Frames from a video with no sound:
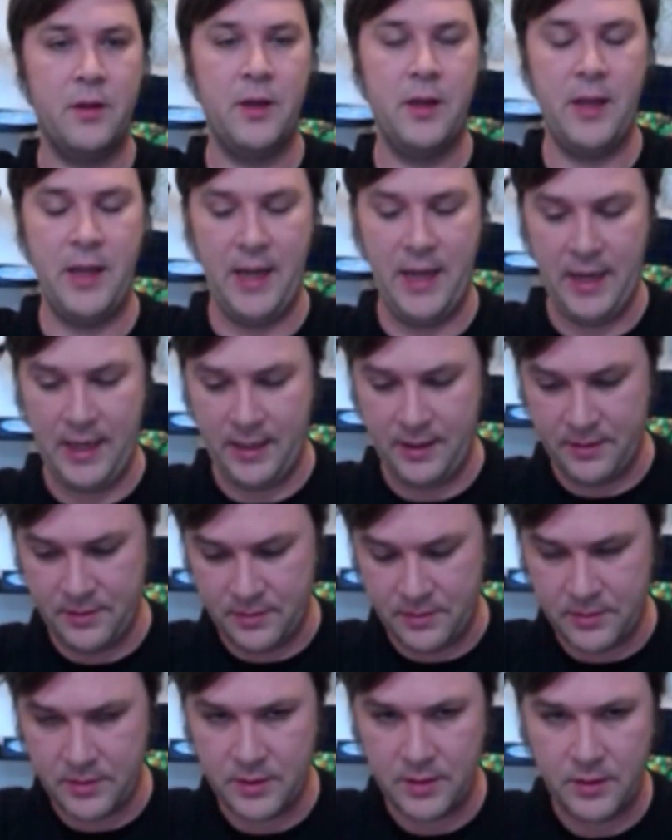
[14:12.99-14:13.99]

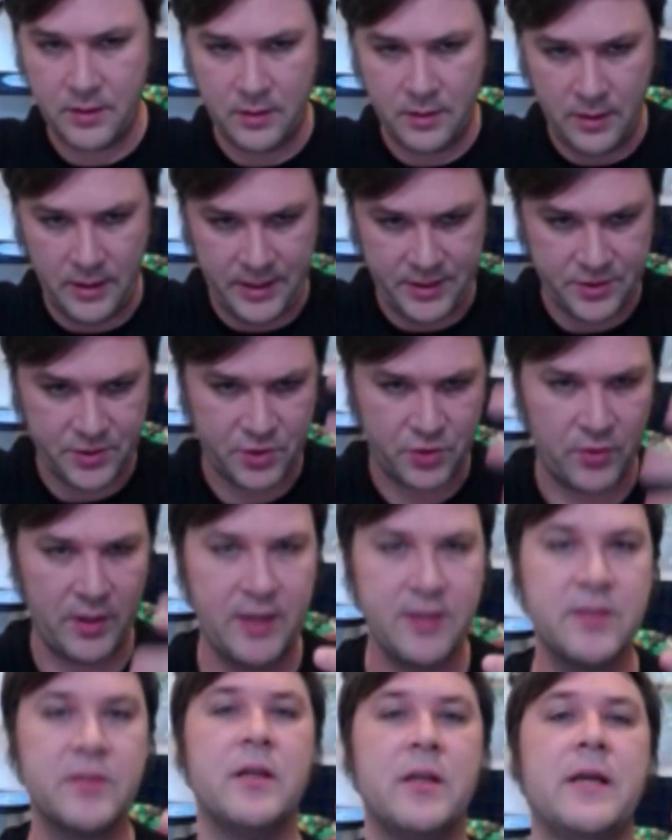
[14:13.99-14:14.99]
and is
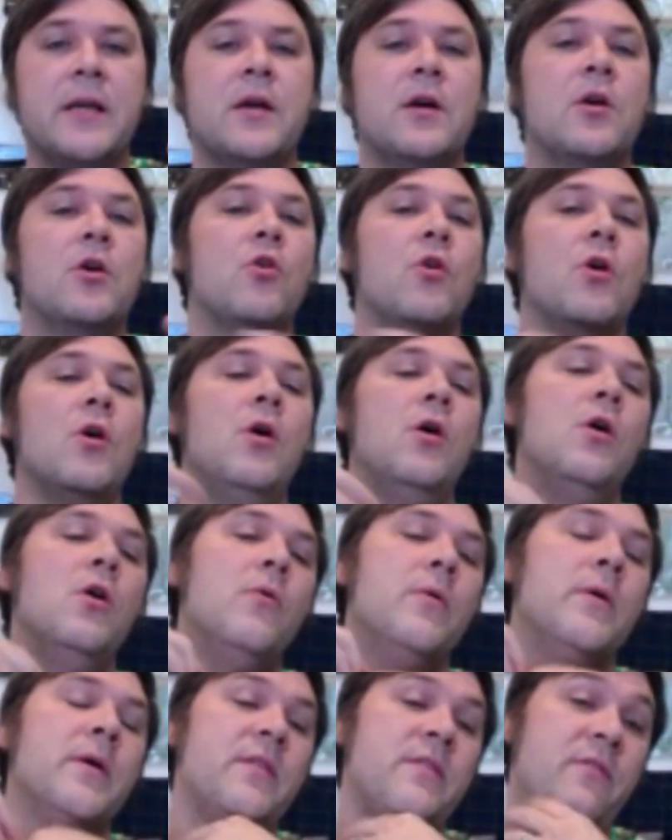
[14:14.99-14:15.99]
dressed like a crow
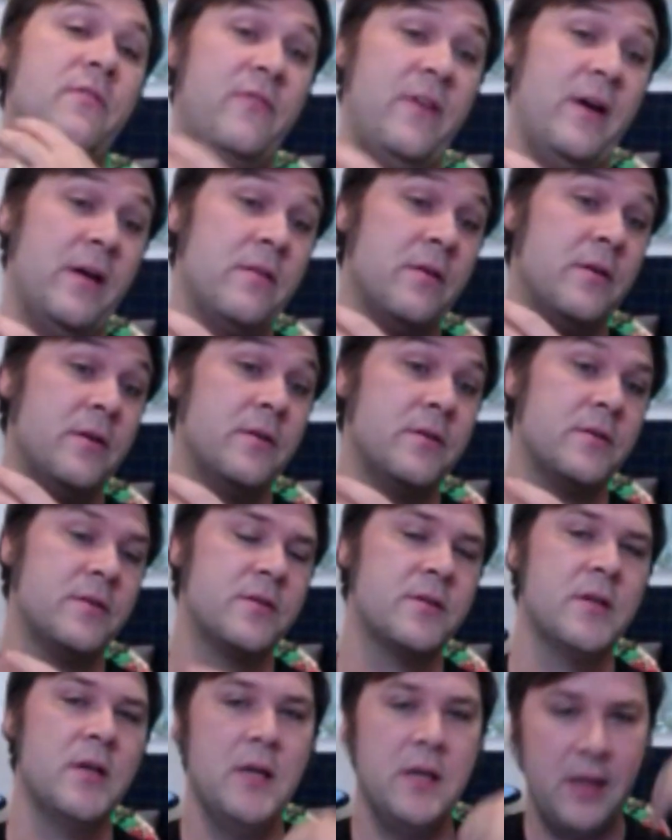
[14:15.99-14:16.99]
with
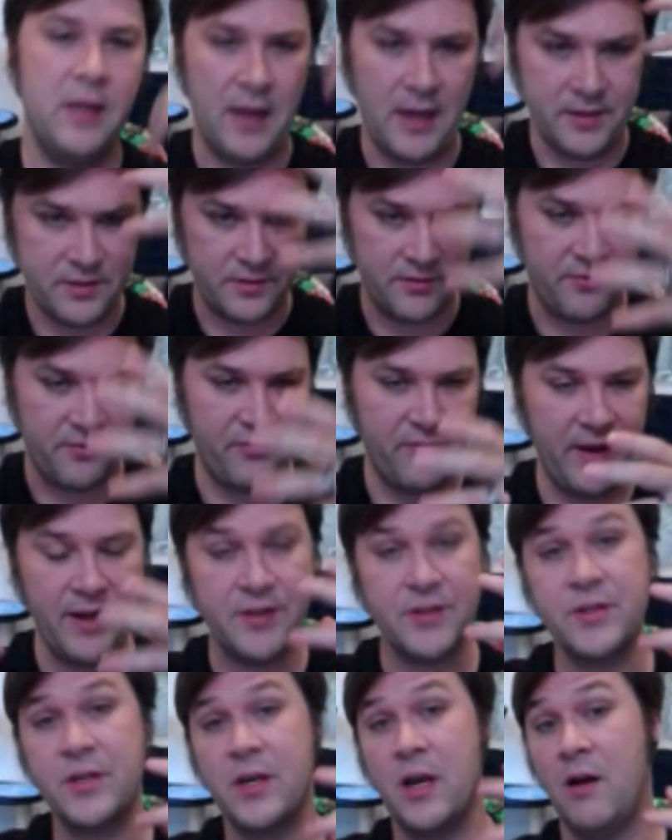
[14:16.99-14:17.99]
feathers, has a
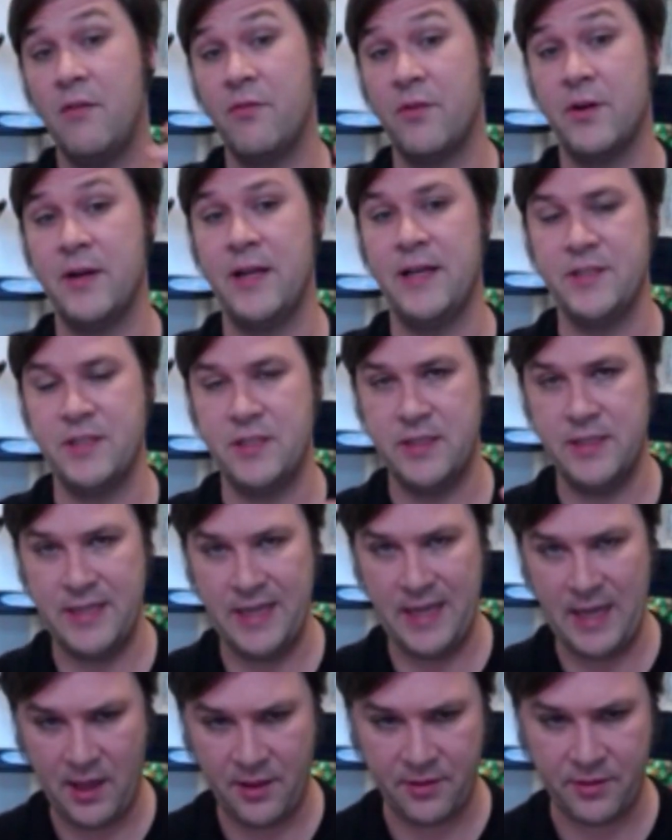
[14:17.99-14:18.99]
face covered as
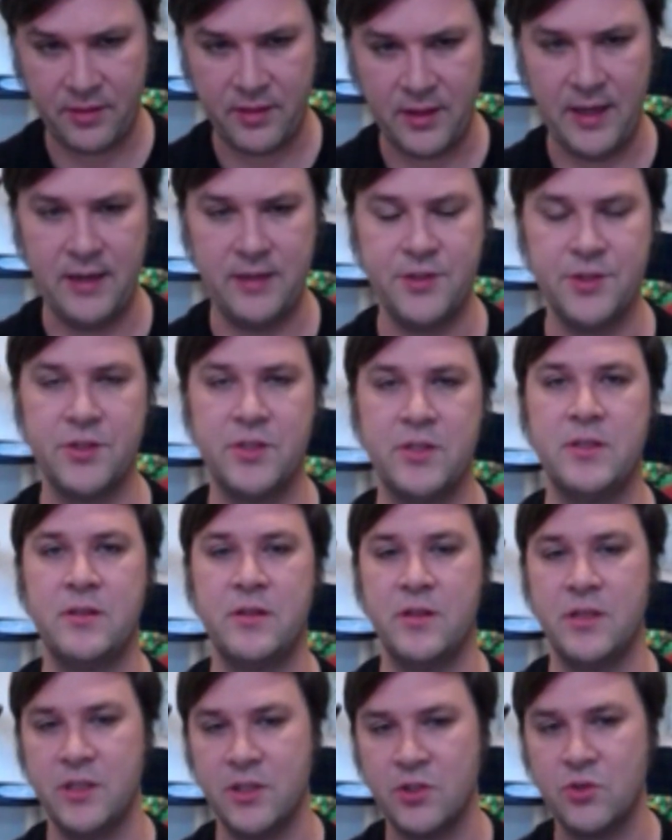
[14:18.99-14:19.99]
death, and just
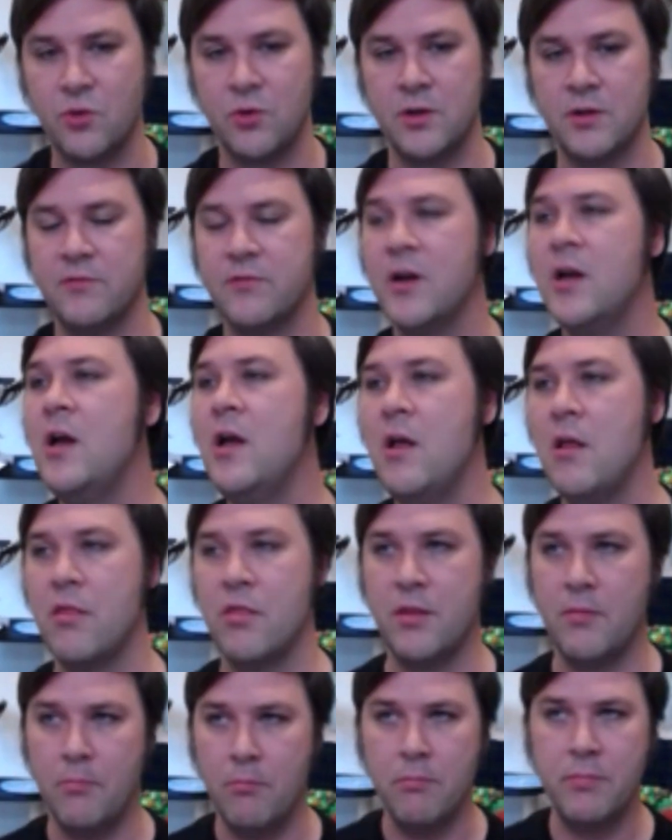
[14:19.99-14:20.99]
this sort of
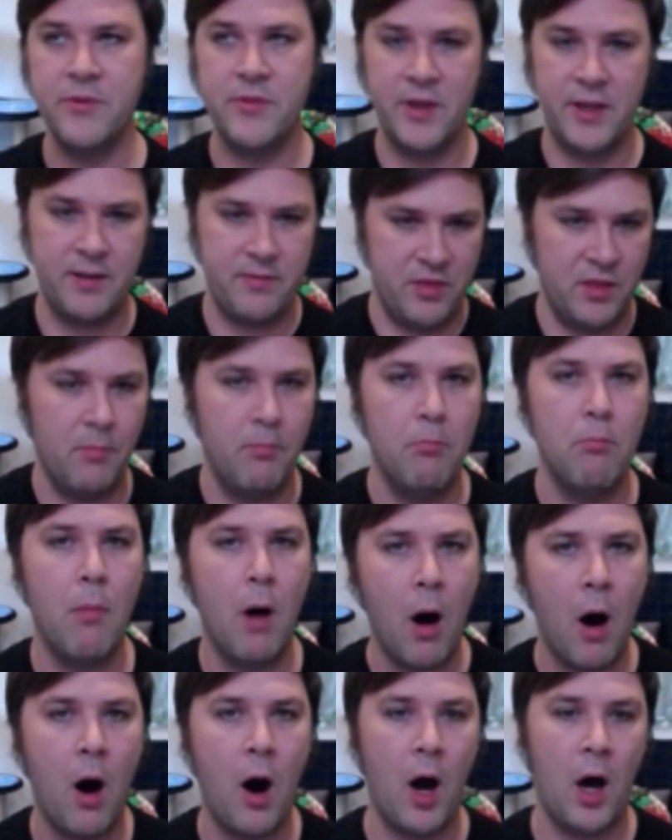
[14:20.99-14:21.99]
the
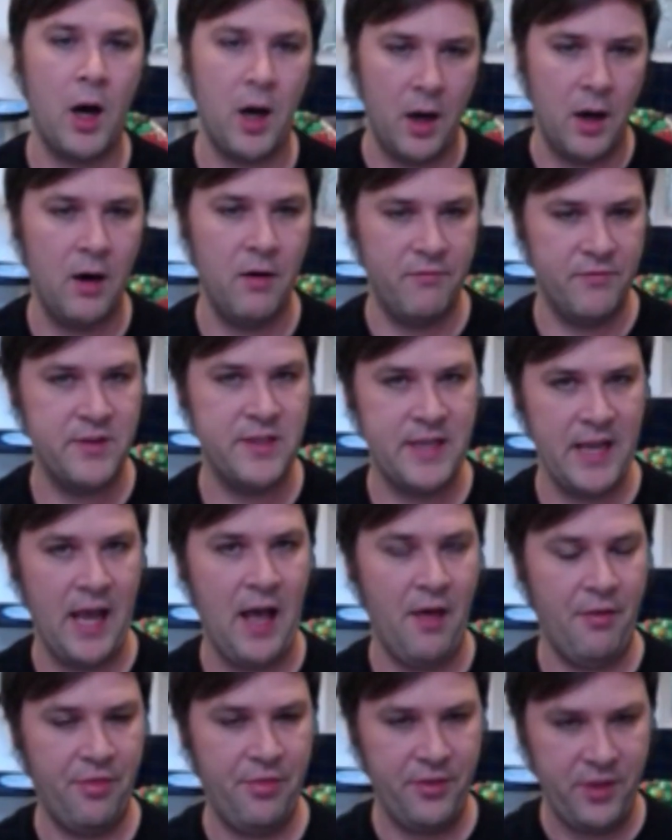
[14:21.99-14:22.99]
maw of
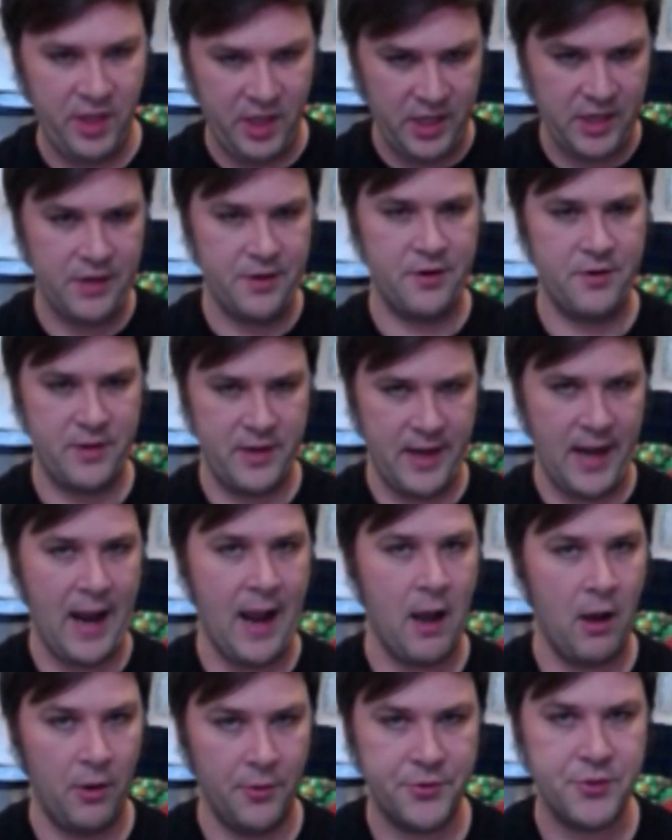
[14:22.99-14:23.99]
death here
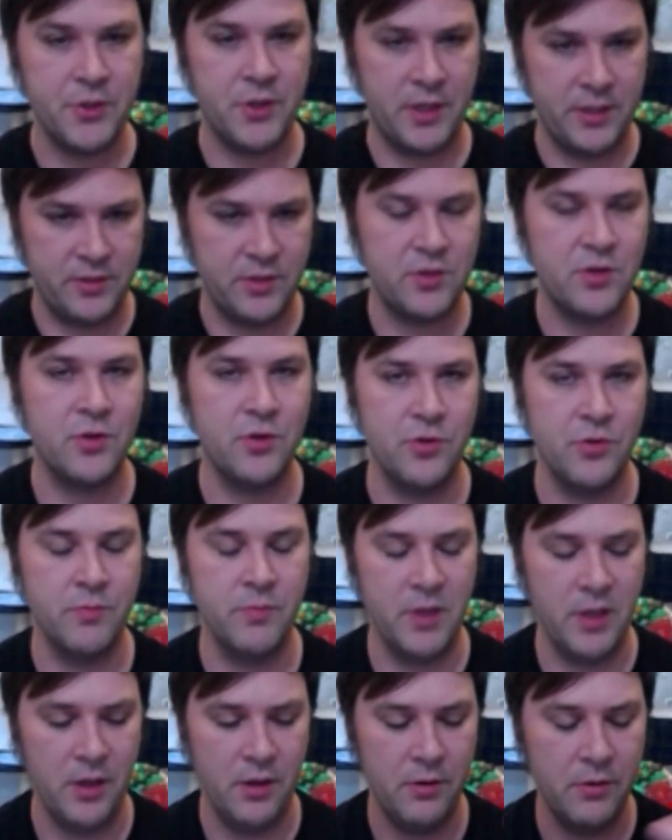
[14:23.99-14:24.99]
now to consume
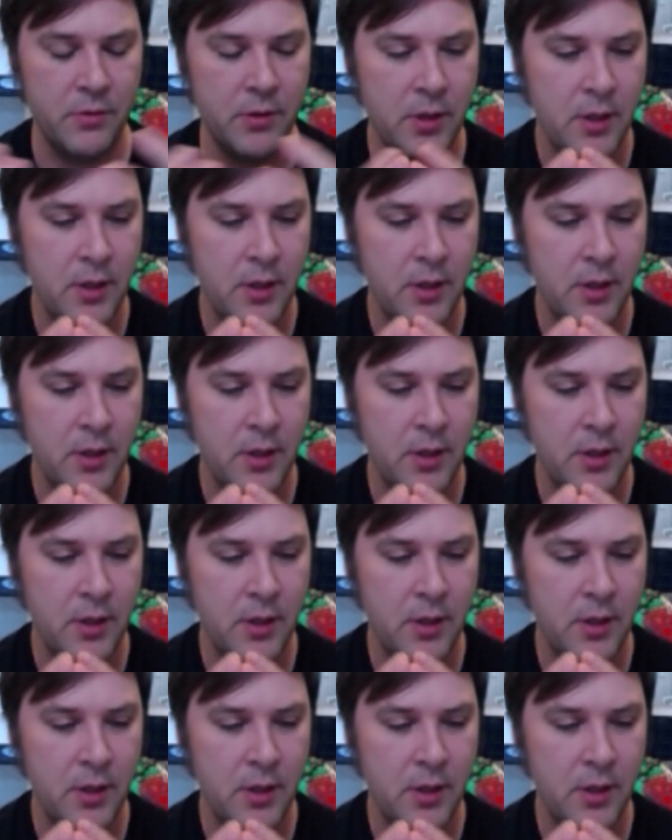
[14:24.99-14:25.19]
you.